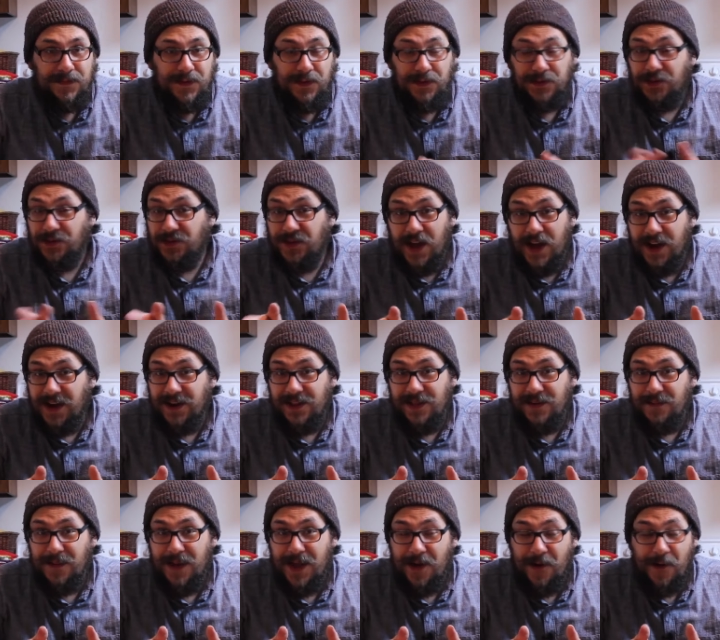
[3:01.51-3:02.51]
So I just got it in
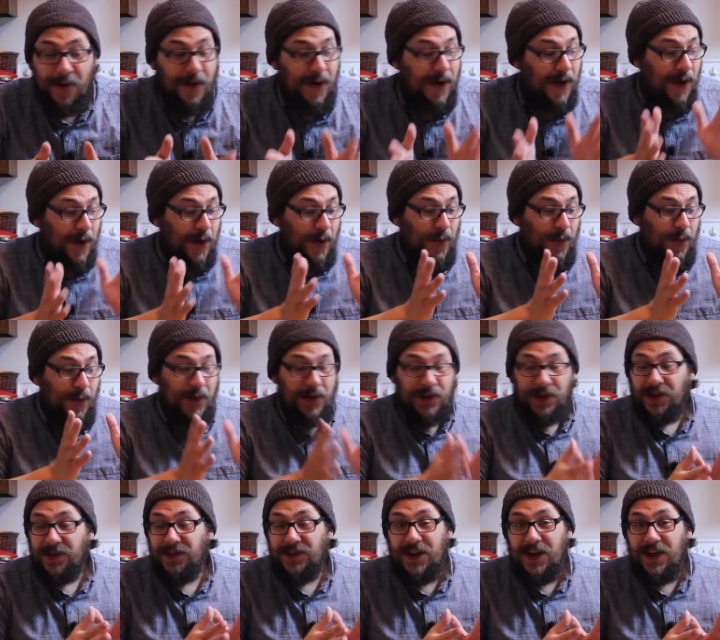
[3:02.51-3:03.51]
the mail
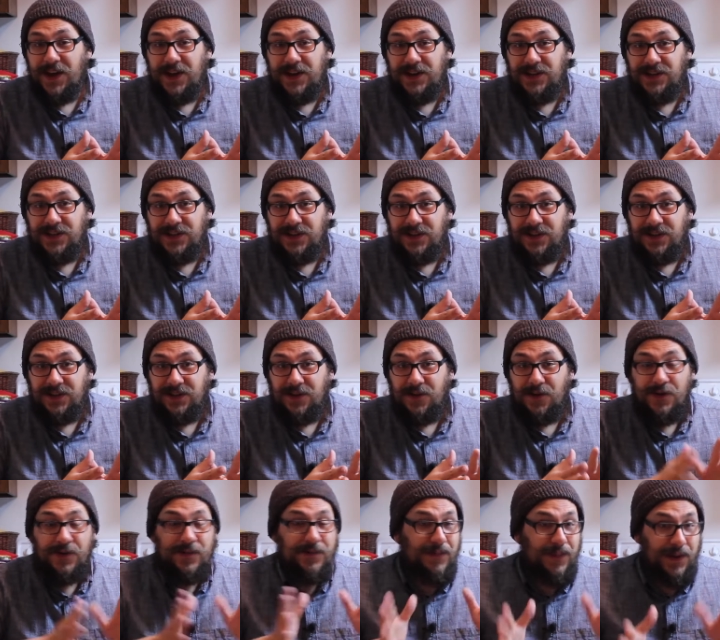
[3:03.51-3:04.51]
Really excited to
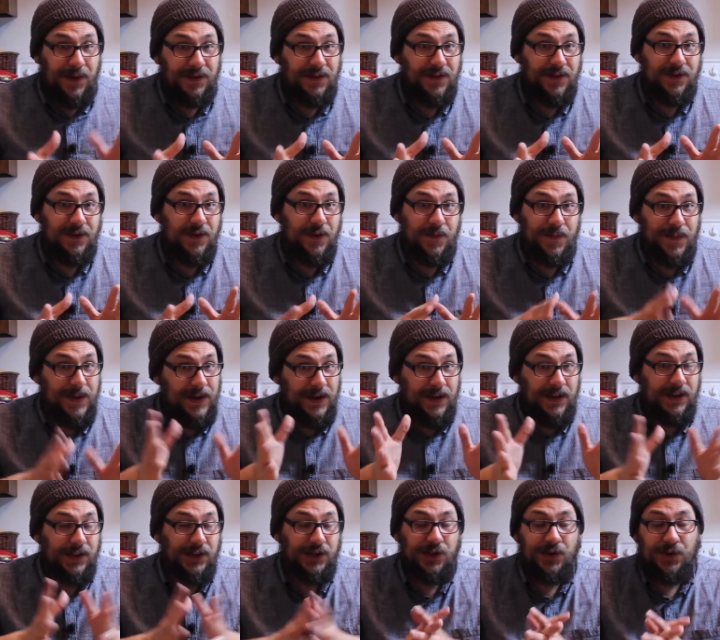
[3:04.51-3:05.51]
go ahead and bust this open
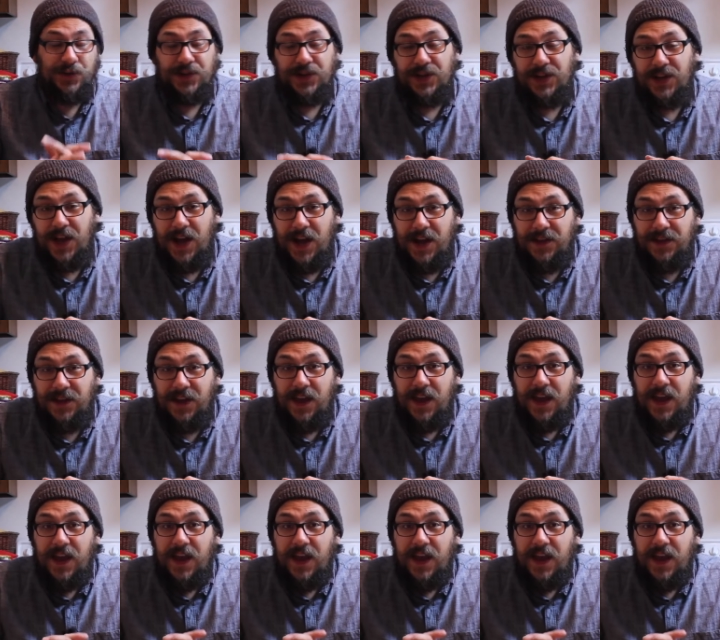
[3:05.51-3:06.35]
and show it to you guys.